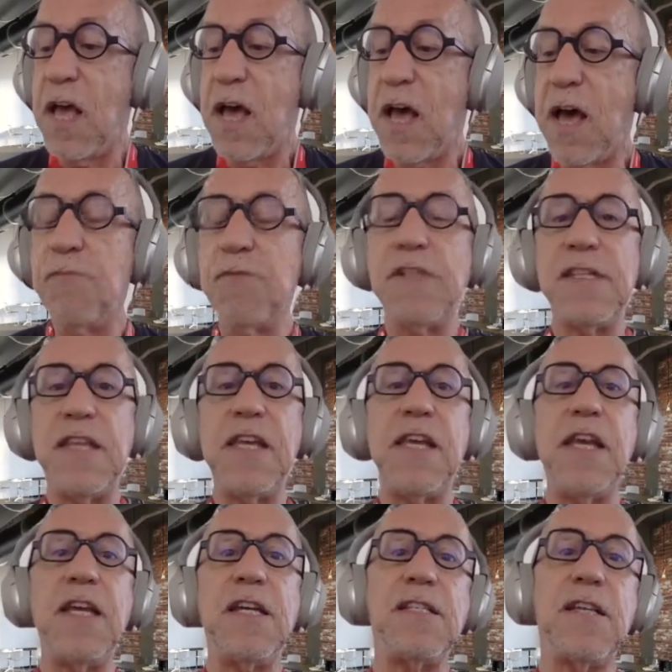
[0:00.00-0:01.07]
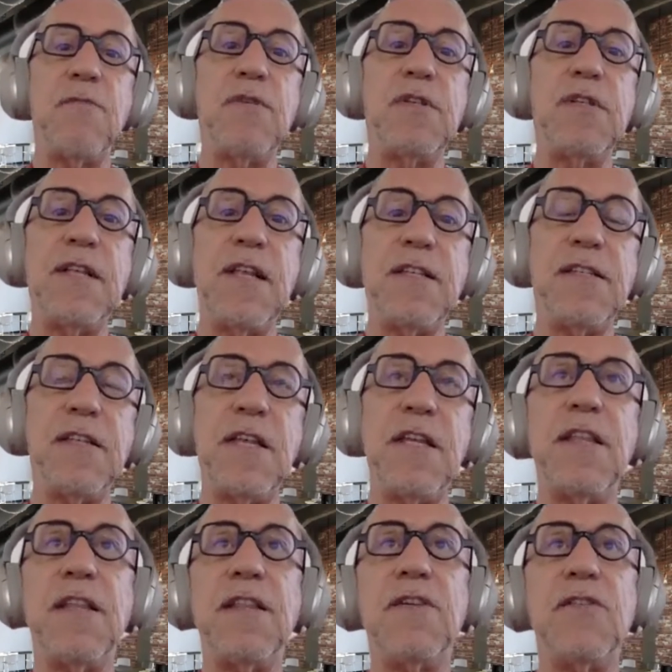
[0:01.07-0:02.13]
I was thinking as I was listening
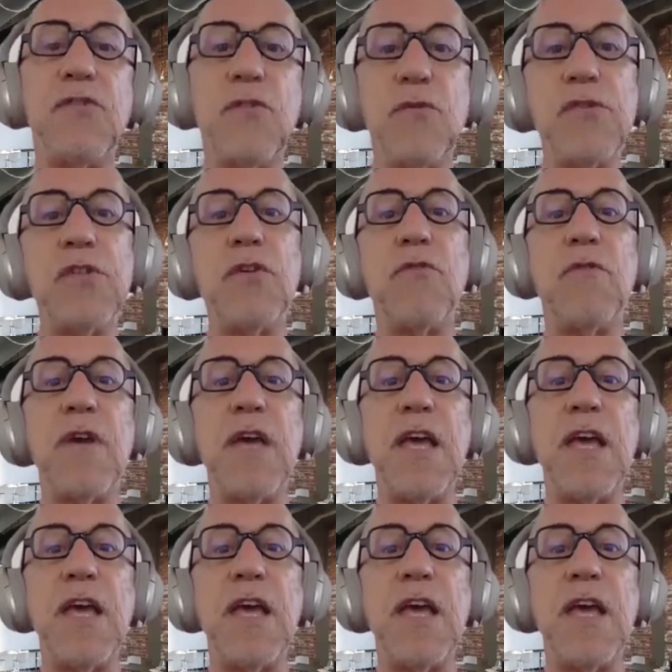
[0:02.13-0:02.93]
that there's also